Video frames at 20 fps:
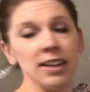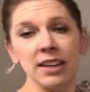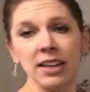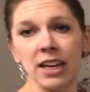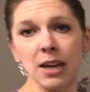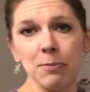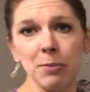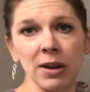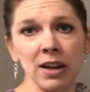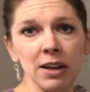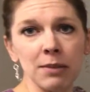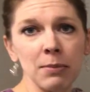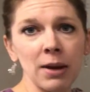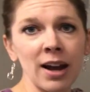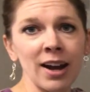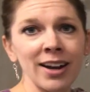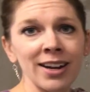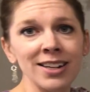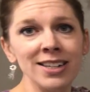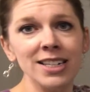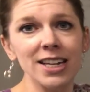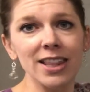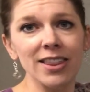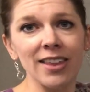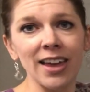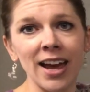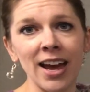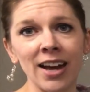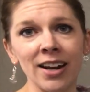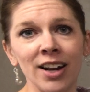keeping in mind
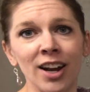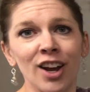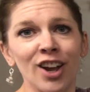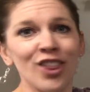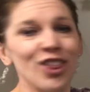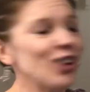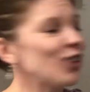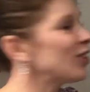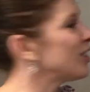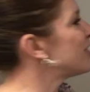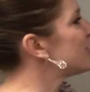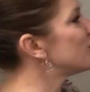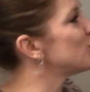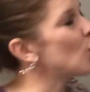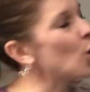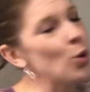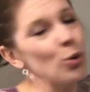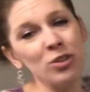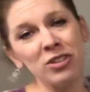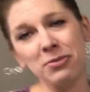that there is no